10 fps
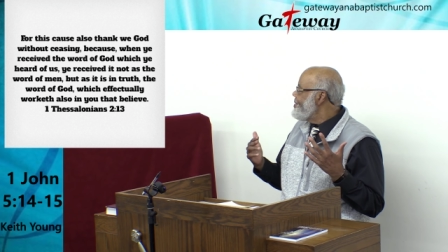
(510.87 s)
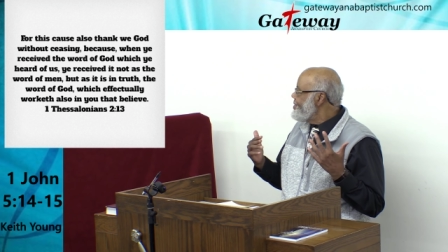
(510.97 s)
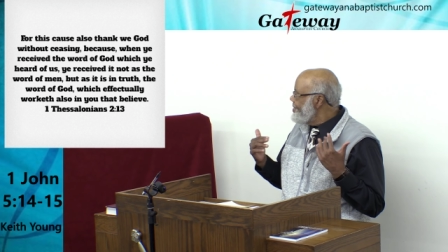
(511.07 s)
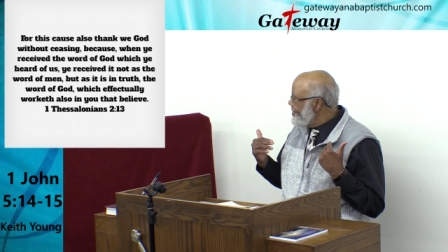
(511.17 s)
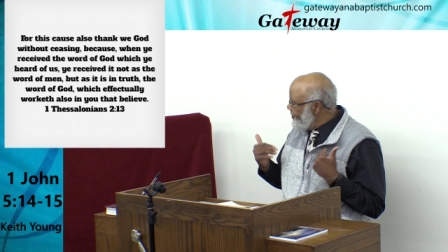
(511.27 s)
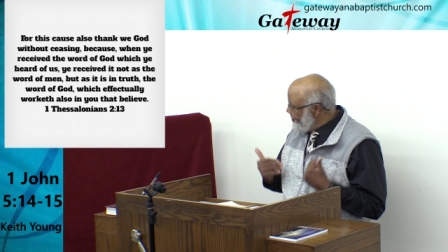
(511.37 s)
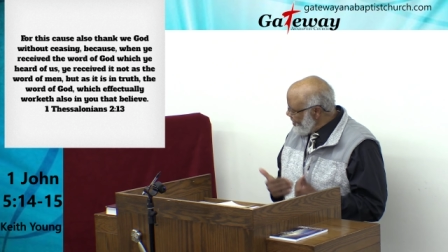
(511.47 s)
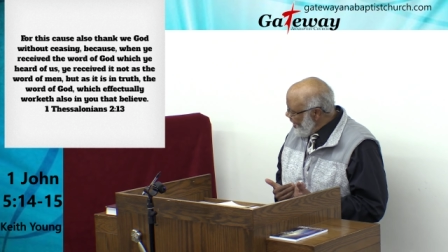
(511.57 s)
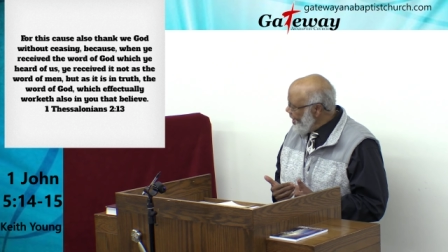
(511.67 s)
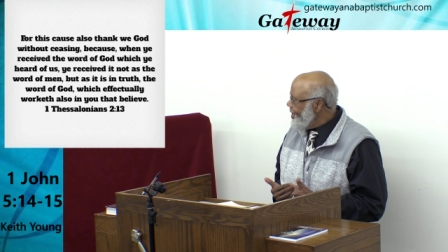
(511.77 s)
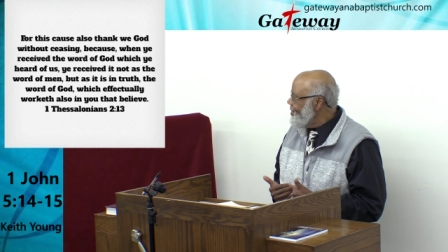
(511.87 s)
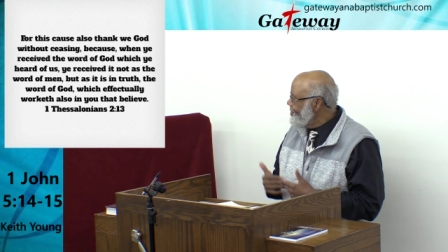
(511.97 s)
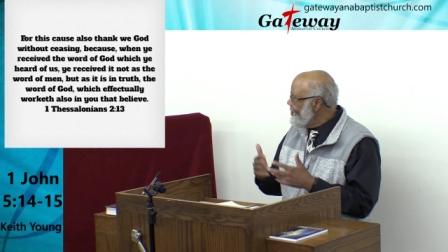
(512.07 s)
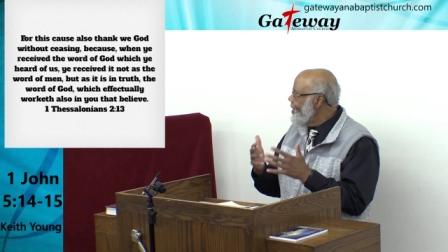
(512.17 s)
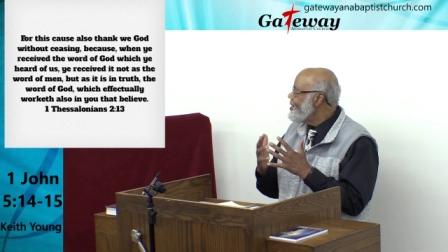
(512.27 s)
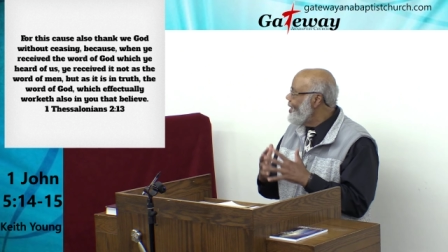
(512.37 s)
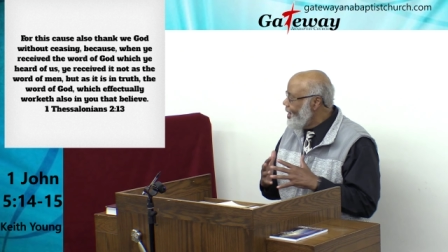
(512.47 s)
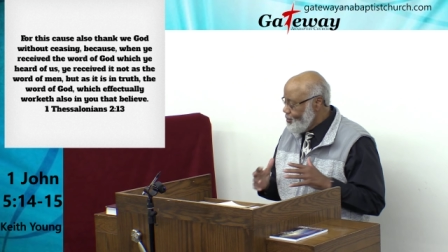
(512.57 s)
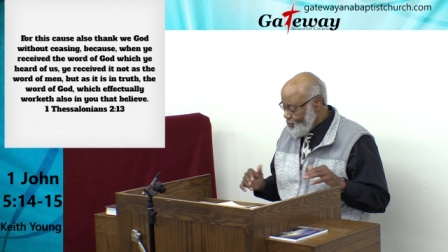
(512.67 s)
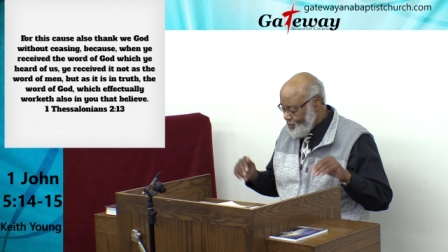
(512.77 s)
the desire that
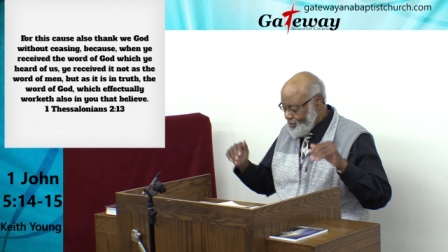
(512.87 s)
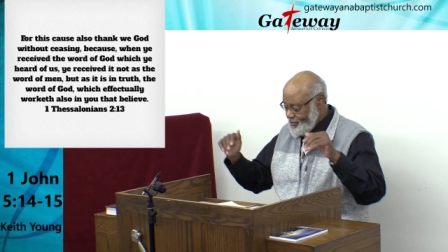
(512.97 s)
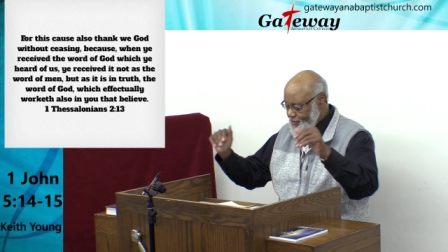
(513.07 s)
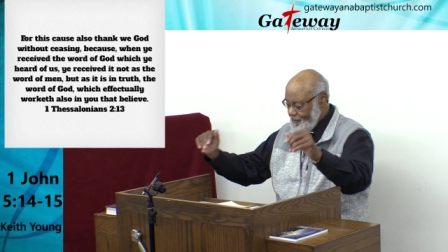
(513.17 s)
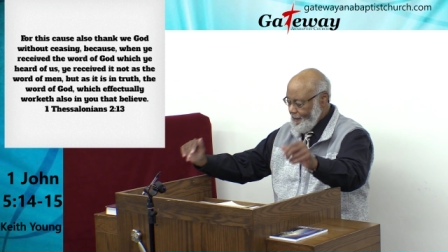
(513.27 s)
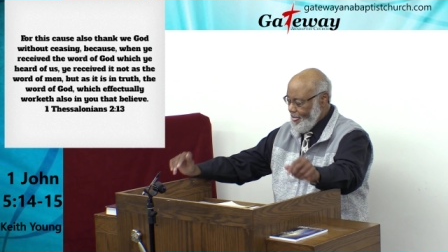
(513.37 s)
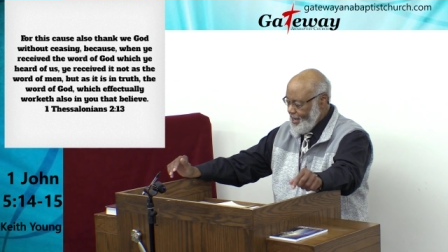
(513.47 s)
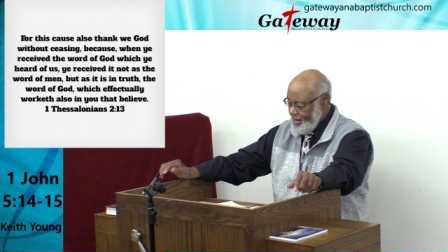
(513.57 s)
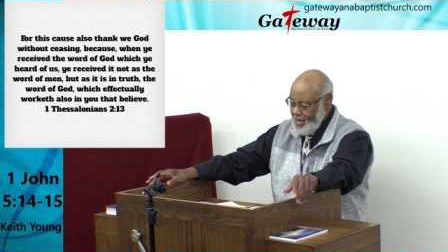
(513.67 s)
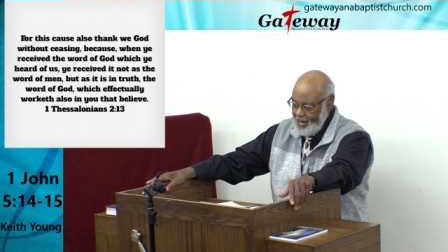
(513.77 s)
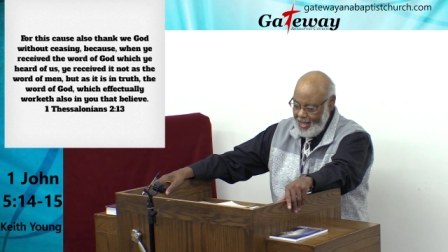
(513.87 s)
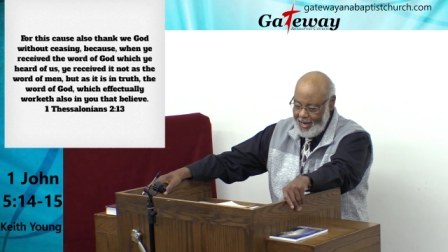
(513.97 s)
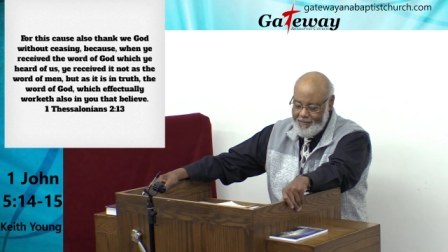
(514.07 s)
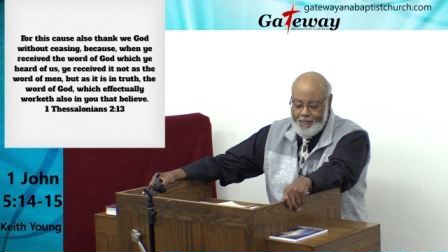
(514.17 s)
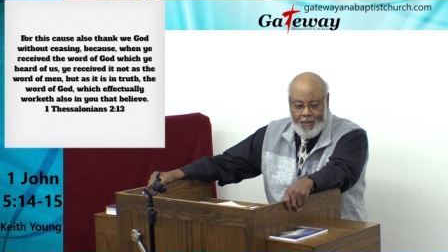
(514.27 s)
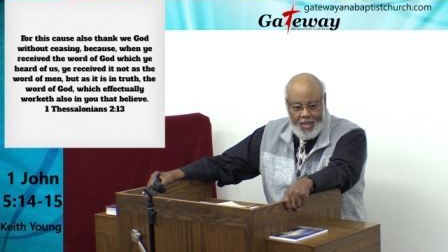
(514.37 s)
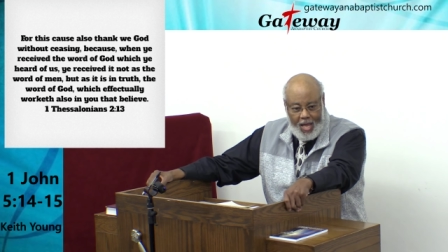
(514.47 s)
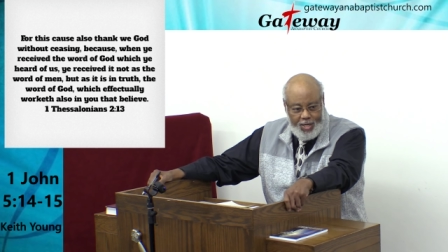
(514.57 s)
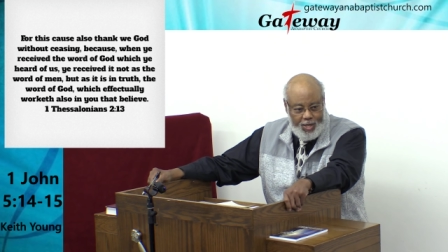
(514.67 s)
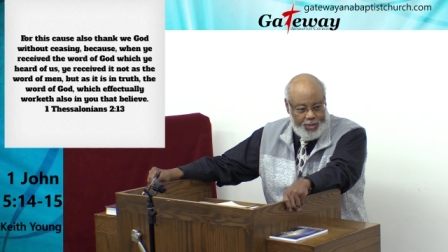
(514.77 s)
God wants in our life.
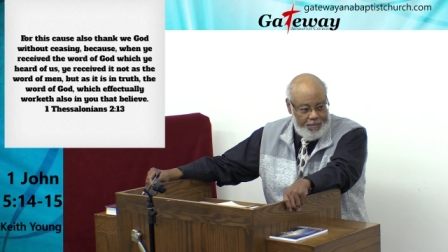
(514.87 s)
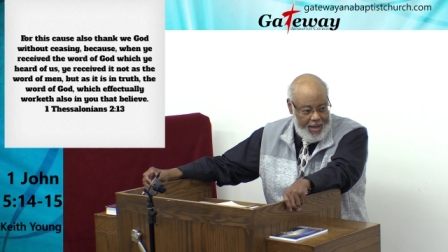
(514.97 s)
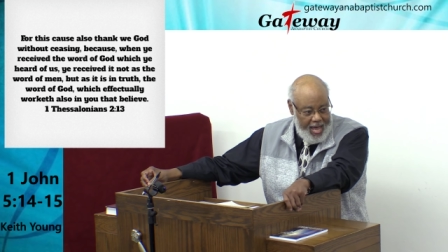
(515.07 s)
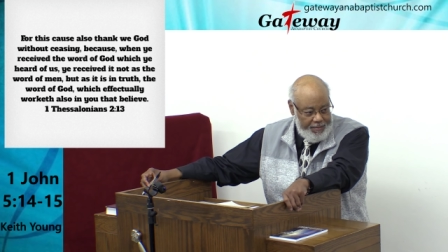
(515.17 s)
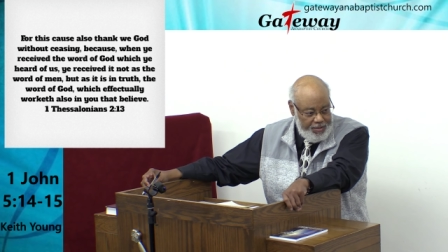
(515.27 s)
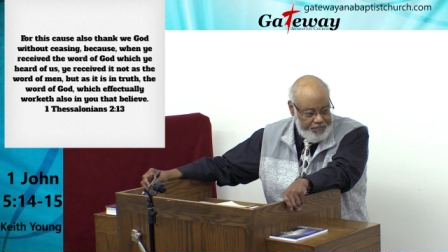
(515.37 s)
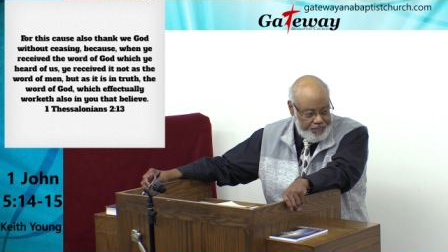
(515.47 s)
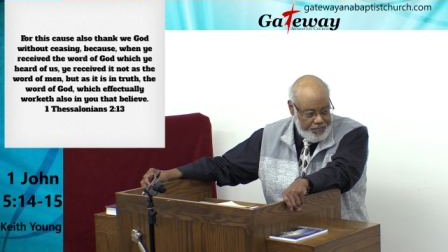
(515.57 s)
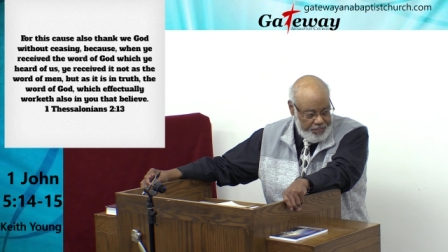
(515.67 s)
Now, you know, the Bible